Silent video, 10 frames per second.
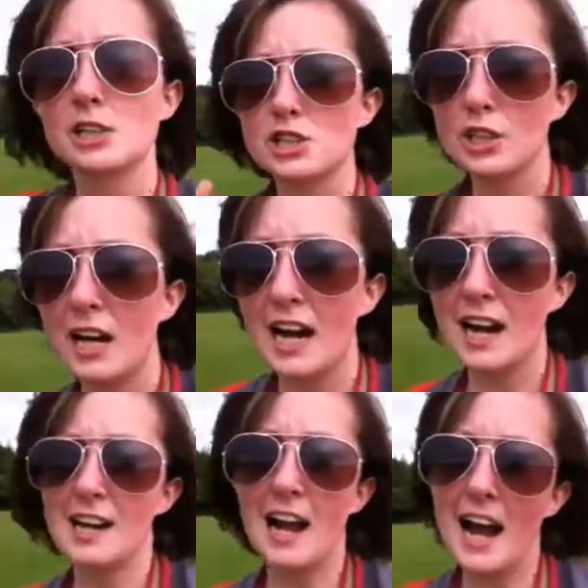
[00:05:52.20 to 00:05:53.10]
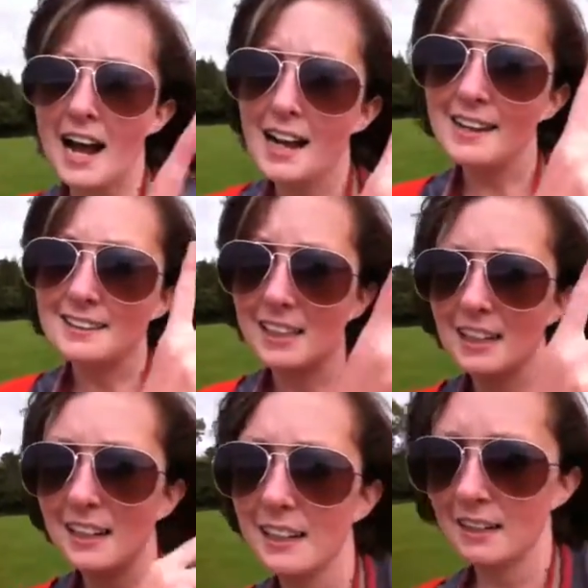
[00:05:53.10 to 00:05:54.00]
should I add
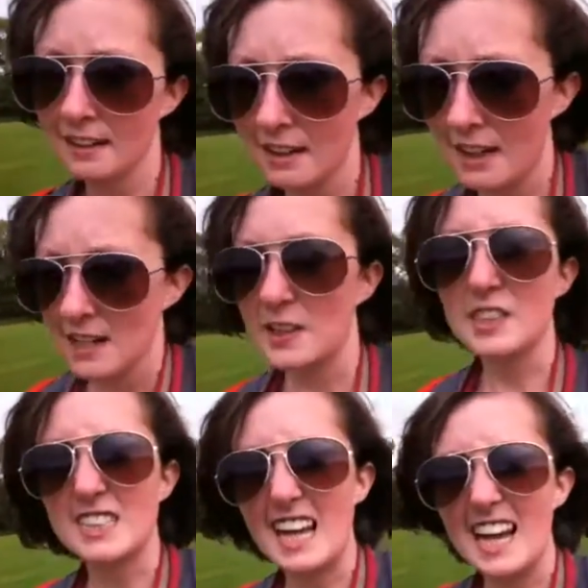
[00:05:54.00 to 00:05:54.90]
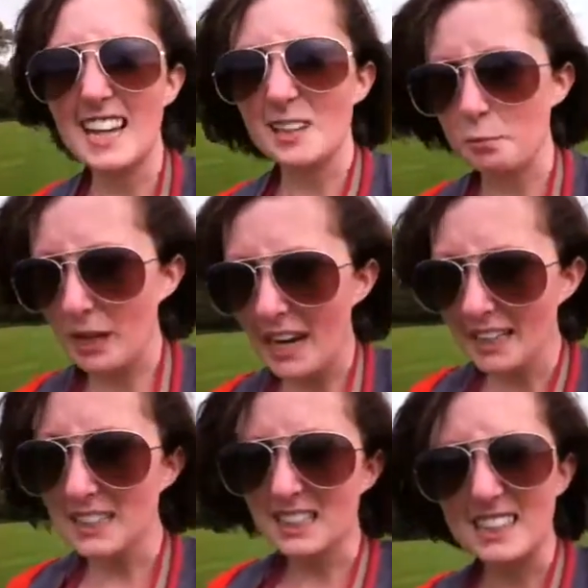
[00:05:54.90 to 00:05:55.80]
the day in
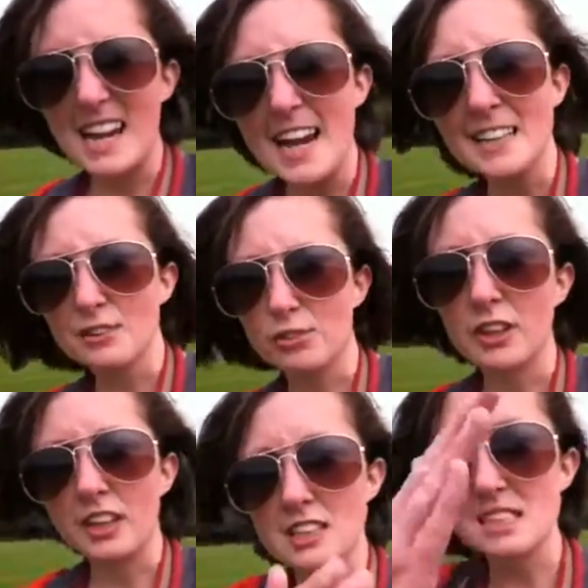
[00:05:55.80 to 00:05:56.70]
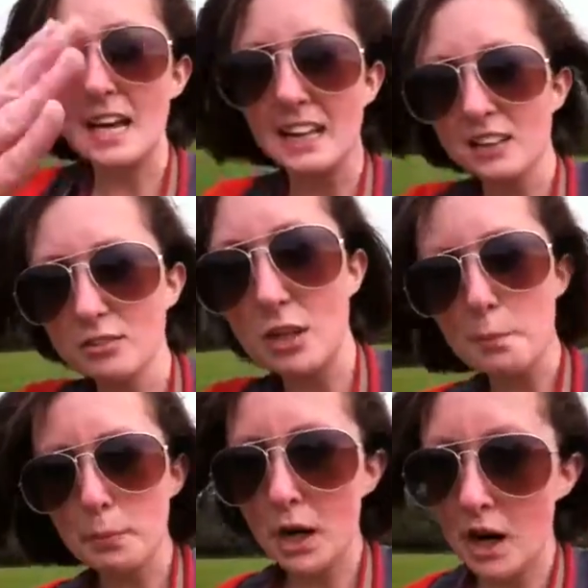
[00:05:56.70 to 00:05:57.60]
brackets at the end for the consecutive
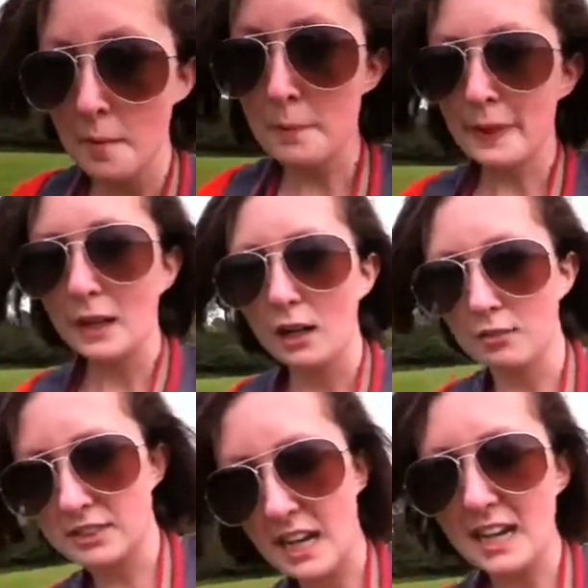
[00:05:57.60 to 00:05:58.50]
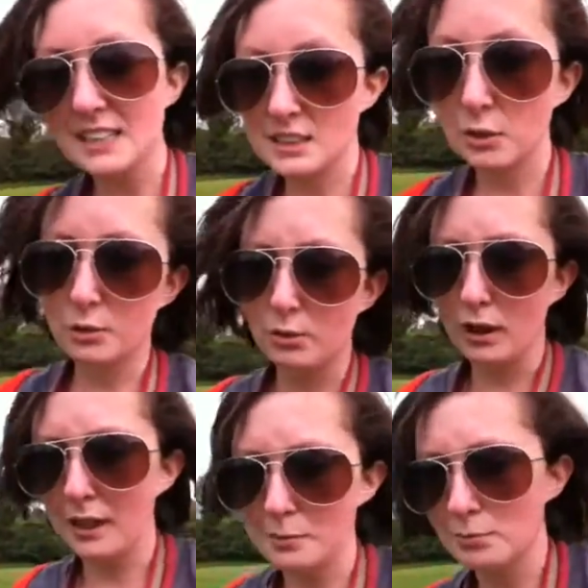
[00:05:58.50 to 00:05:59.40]
number of day? So
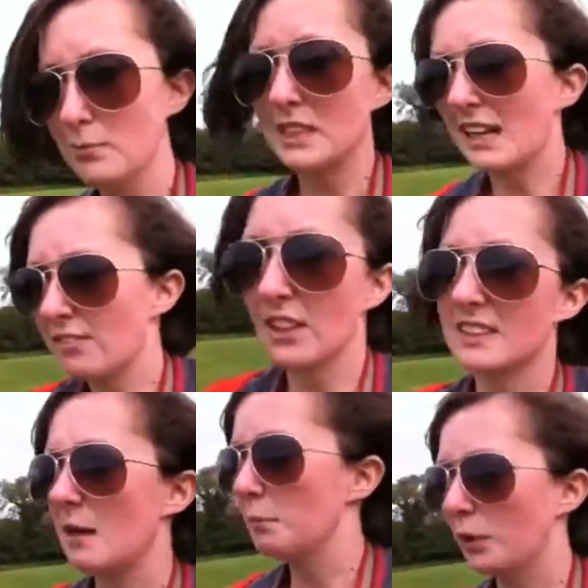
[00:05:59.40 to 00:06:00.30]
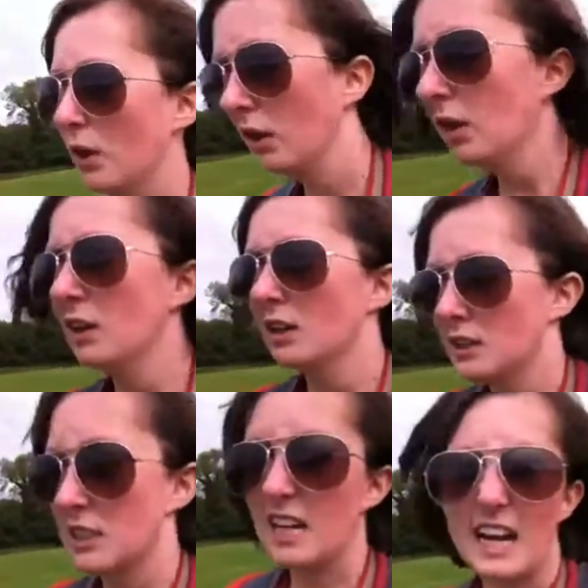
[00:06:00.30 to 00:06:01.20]
say for example,
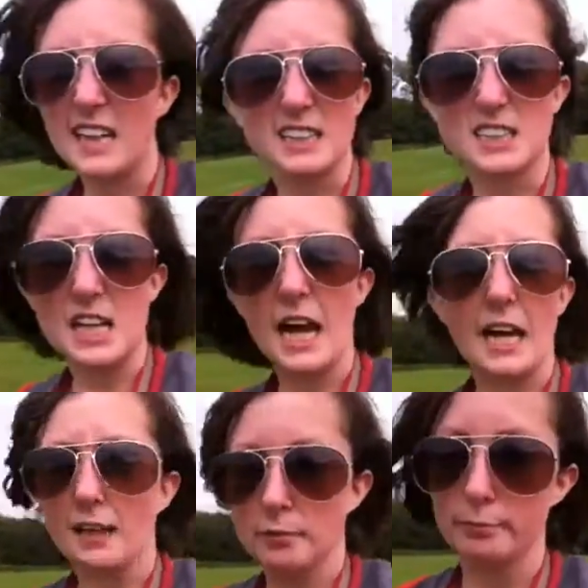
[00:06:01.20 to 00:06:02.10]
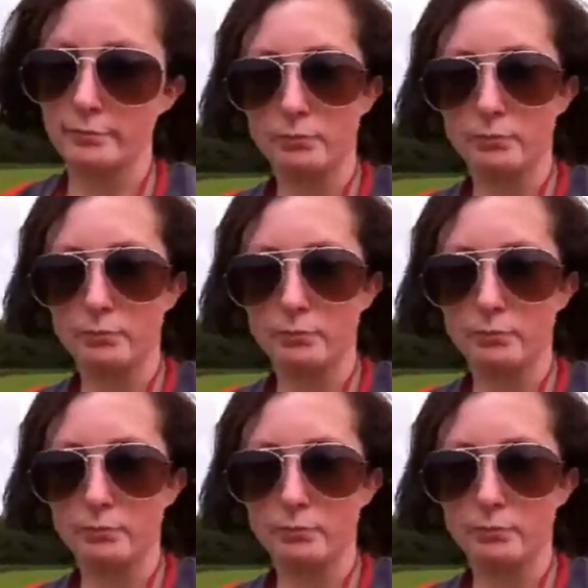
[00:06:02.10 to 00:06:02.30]
today is day